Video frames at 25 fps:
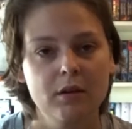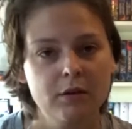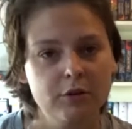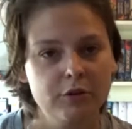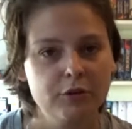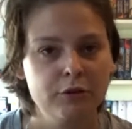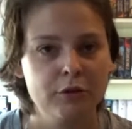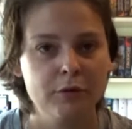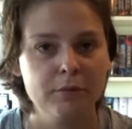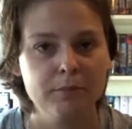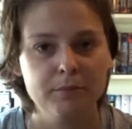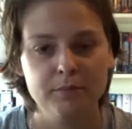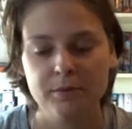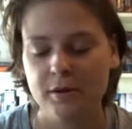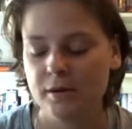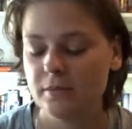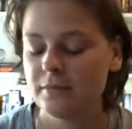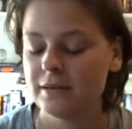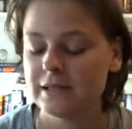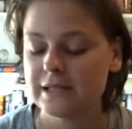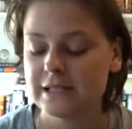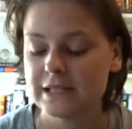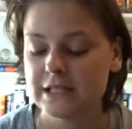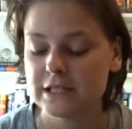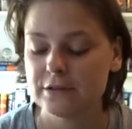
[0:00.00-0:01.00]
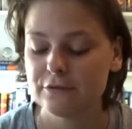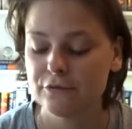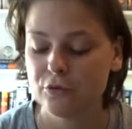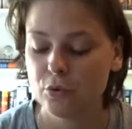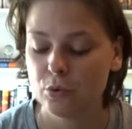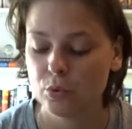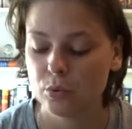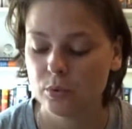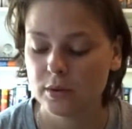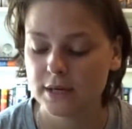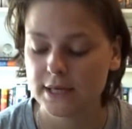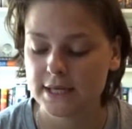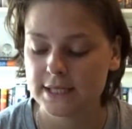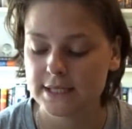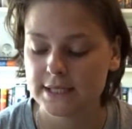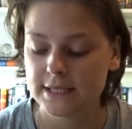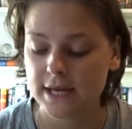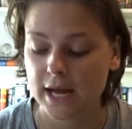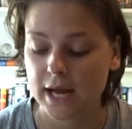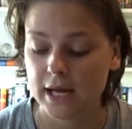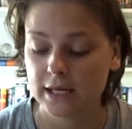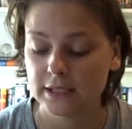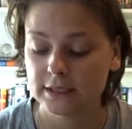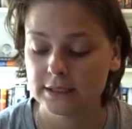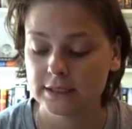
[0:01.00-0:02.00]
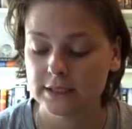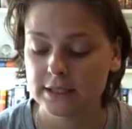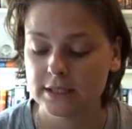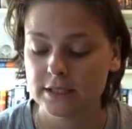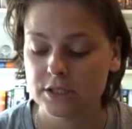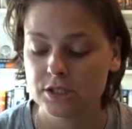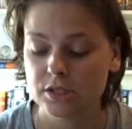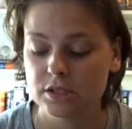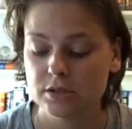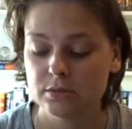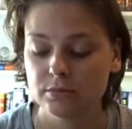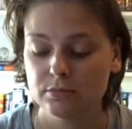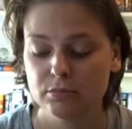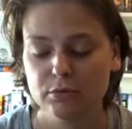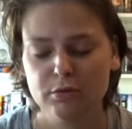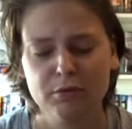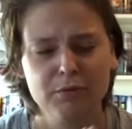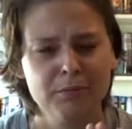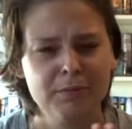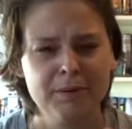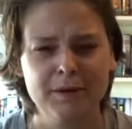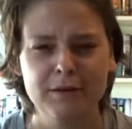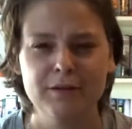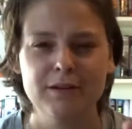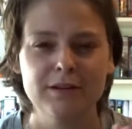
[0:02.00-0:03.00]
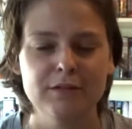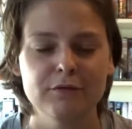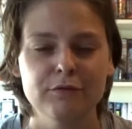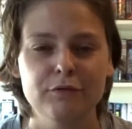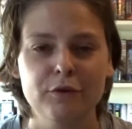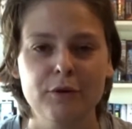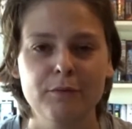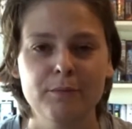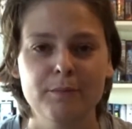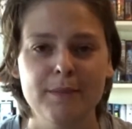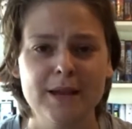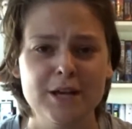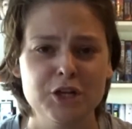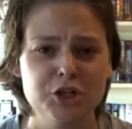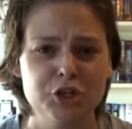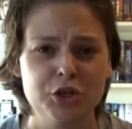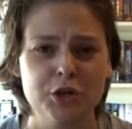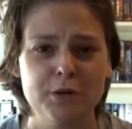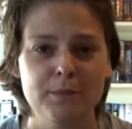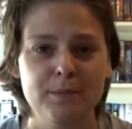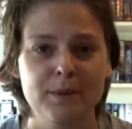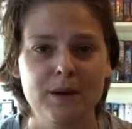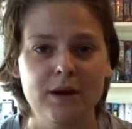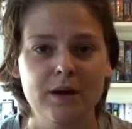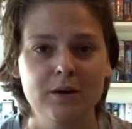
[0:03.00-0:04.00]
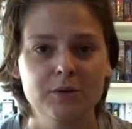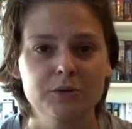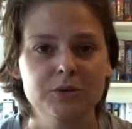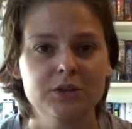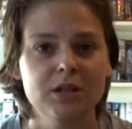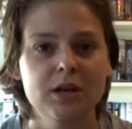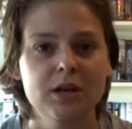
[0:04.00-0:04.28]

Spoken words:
you know, publicity for it, and there's a little bit information about